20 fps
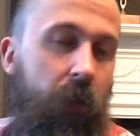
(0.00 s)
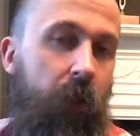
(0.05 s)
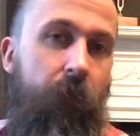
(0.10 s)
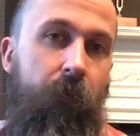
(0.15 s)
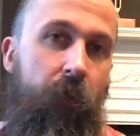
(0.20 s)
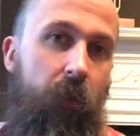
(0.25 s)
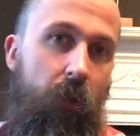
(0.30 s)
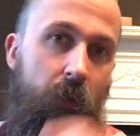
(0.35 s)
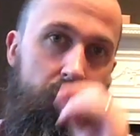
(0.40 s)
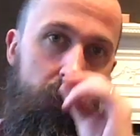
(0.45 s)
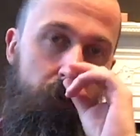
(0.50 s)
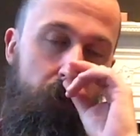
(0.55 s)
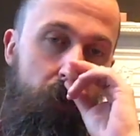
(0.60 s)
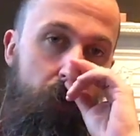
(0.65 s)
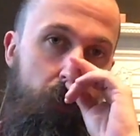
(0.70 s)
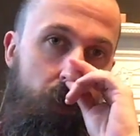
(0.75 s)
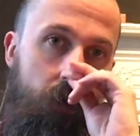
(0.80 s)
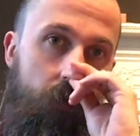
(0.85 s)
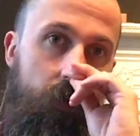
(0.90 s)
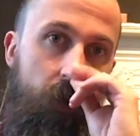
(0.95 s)
Now, for those of you
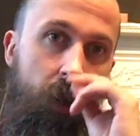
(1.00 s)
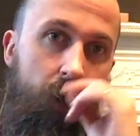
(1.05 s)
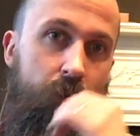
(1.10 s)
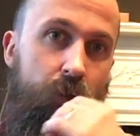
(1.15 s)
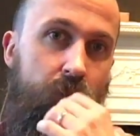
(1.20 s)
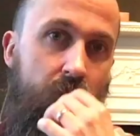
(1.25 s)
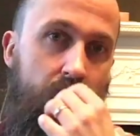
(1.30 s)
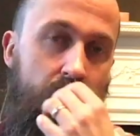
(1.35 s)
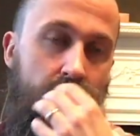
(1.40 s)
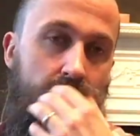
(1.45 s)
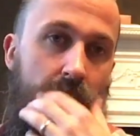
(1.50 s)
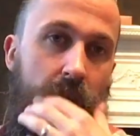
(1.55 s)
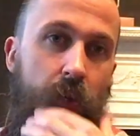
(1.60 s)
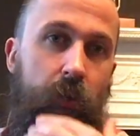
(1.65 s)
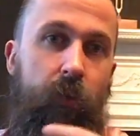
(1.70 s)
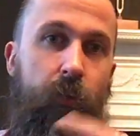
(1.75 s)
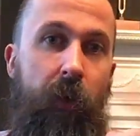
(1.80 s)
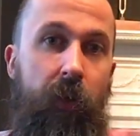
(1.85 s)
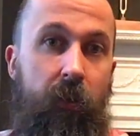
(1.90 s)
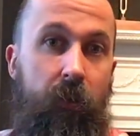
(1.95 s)
who don't know, Strip the Willow
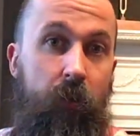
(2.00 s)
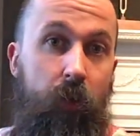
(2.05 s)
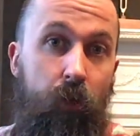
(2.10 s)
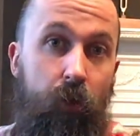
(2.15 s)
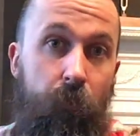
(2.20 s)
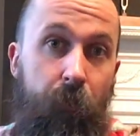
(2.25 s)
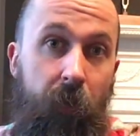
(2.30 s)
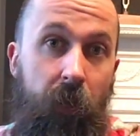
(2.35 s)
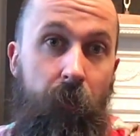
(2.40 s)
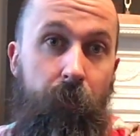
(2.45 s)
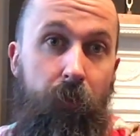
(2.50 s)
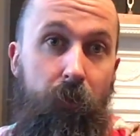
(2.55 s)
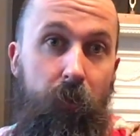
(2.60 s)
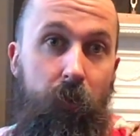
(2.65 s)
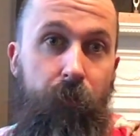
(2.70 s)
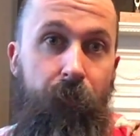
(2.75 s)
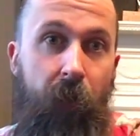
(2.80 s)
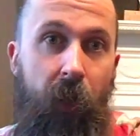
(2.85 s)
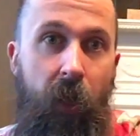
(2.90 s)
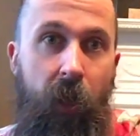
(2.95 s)
is where 2
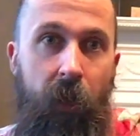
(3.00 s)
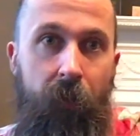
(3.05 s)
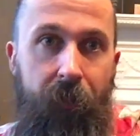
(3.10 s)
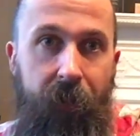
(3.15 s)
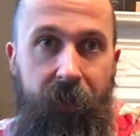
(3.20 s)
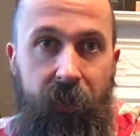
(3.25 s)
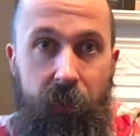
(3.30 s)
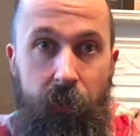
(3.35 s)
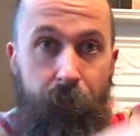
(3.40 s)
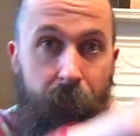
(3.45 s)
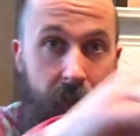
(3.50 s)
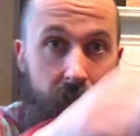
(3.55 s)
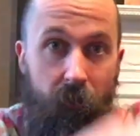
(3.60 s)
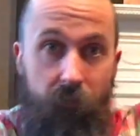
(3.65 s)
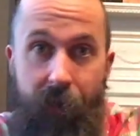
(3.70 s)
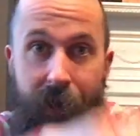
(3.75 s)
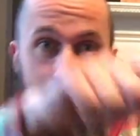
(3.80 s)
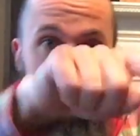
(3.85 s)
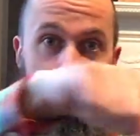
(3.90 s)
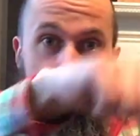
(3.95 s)
people, they spin
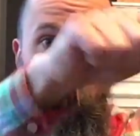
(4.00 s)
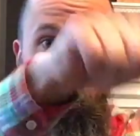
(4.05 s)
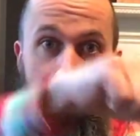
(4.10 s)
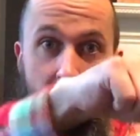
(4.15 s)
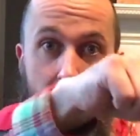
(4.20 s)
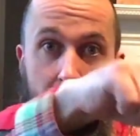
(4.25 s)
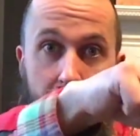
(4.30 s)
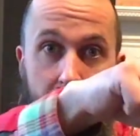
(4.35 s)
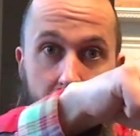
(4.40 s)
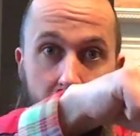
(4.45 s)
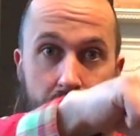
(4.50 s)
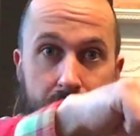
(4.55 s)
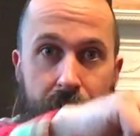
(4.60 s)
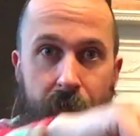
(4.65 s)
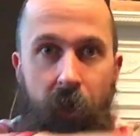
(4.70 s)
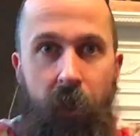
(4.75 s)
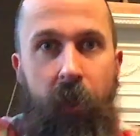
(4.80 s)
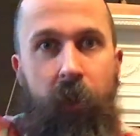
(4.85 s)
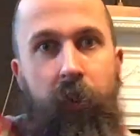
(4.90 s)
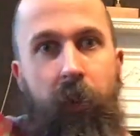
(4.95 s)
around each other,
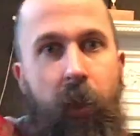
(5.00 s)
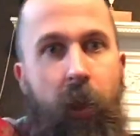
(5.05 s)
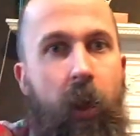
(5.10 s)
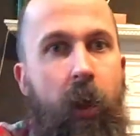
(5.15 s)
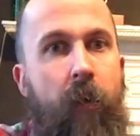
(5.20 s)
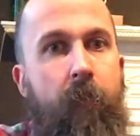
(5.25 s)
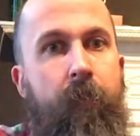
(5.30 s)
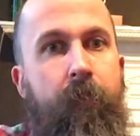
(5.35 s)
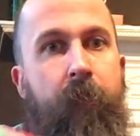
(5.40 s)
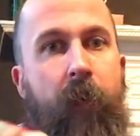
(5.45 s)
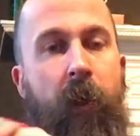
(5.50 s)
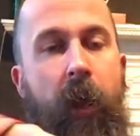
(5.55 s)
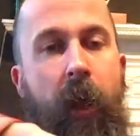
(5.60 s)
and